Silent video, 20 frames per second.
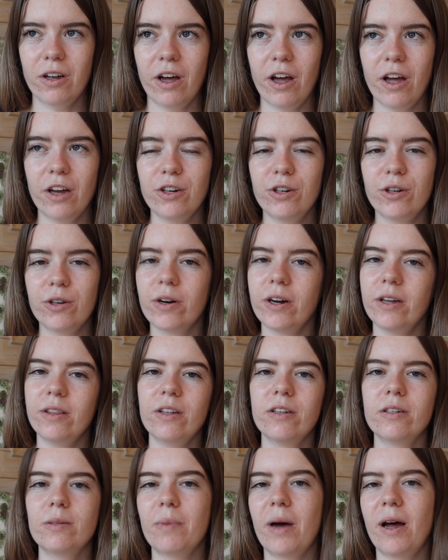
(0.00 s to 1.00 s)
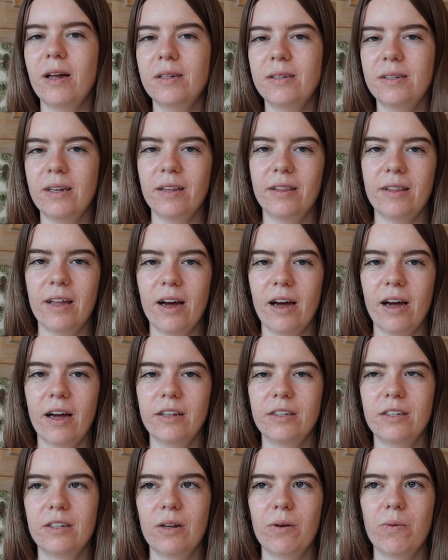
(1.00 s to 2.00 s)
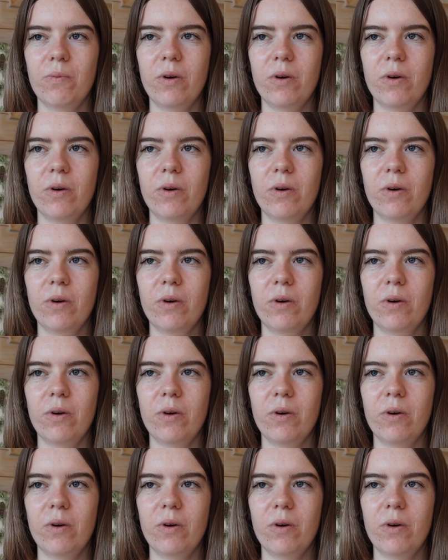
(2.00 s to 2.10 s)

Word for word: And you're in this mindset that